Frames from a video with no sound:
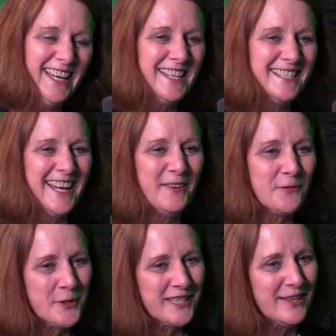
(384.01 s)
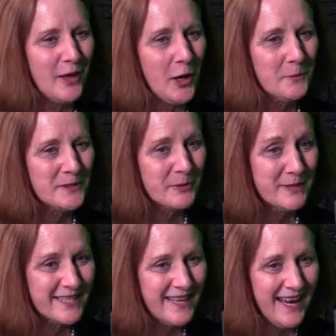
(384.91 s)
He said at first he thought it was a
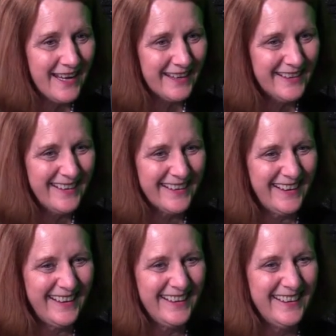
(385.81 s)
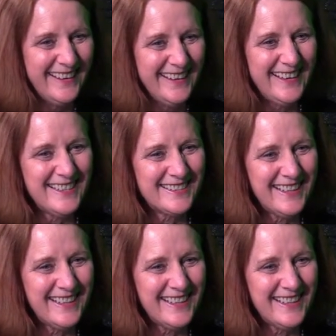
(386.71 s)
mistake. He said